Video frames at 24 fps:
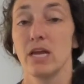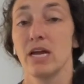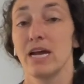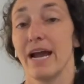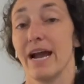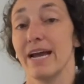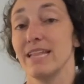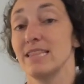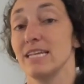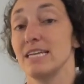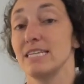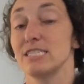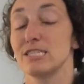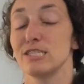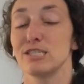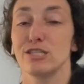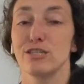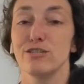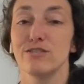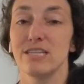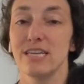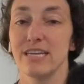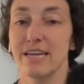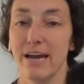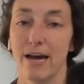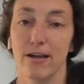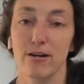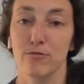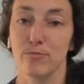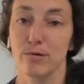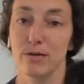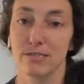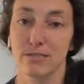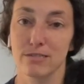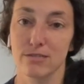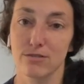And then just using
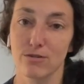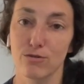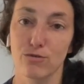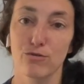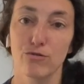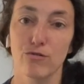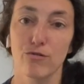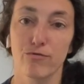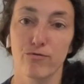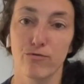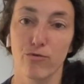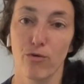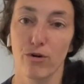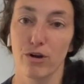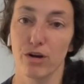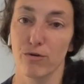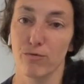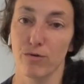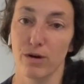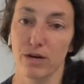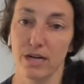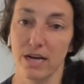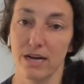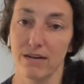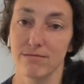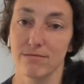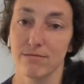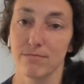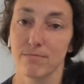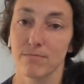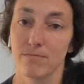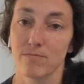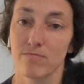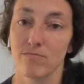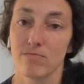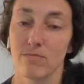kettlebells as a whole for your workout.
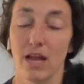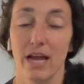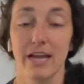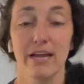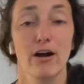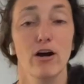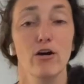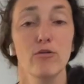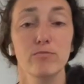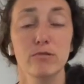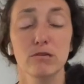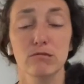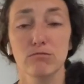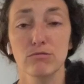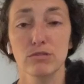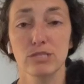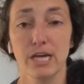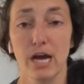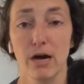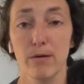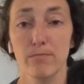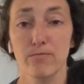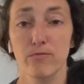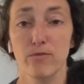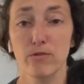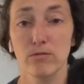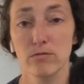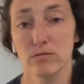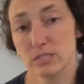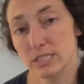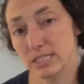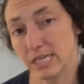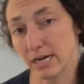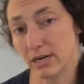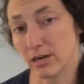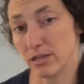I hope this was helpful.
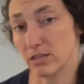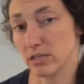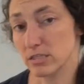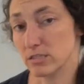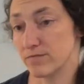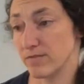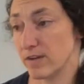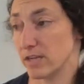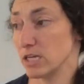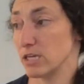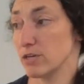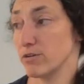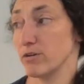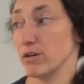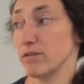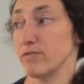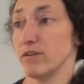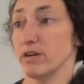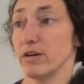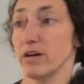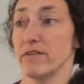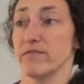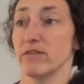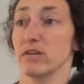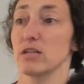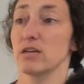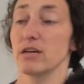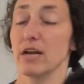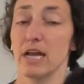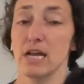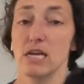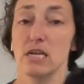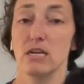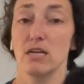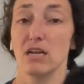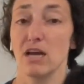Check out this video if you have other
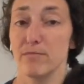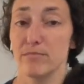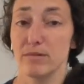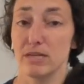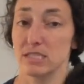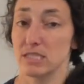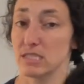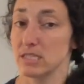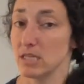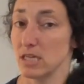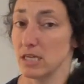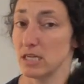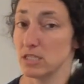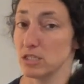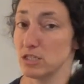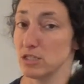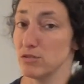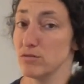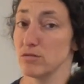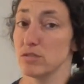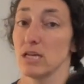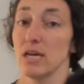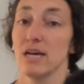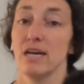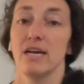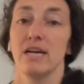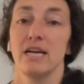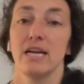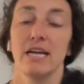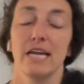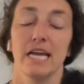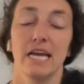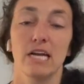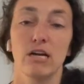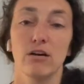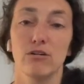hand numbness issues.
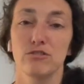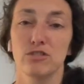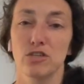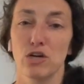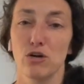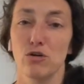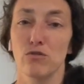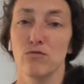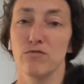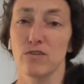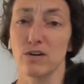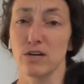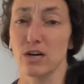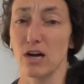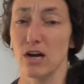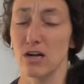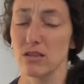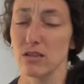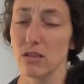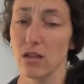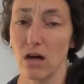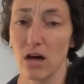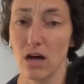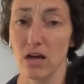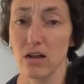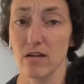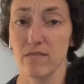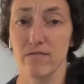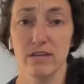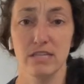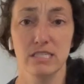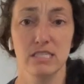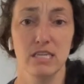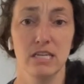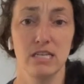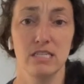It goes over a lot of
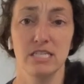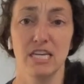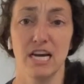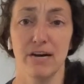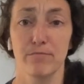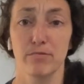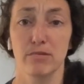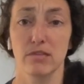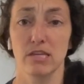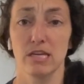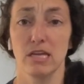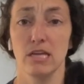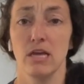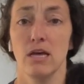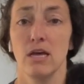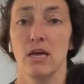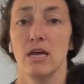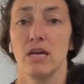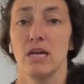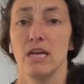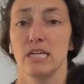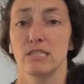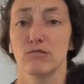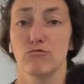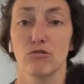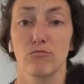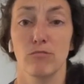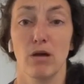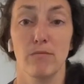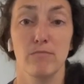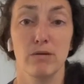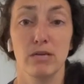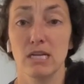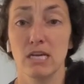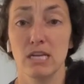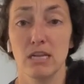this in-depthly. It's one of my
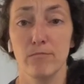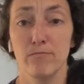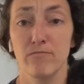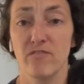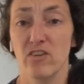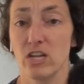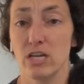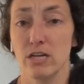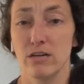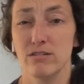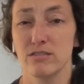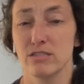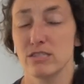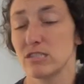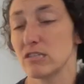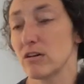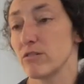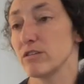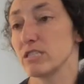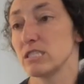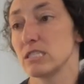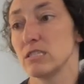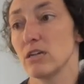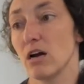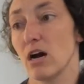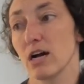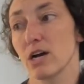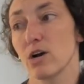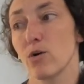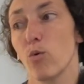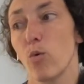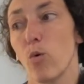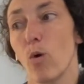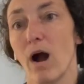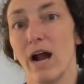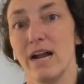beginning videos, so it's not
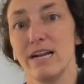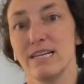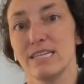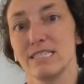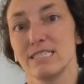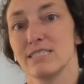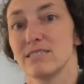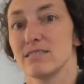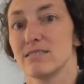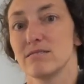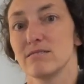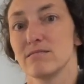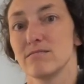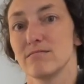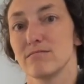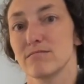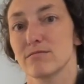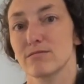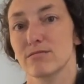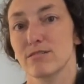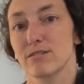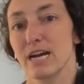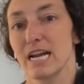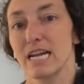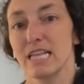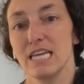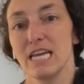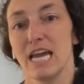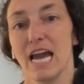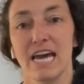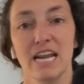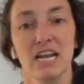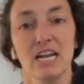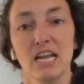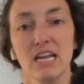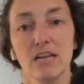quite as greatly
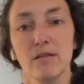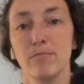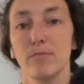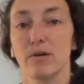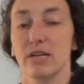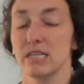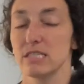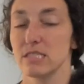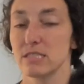edited, but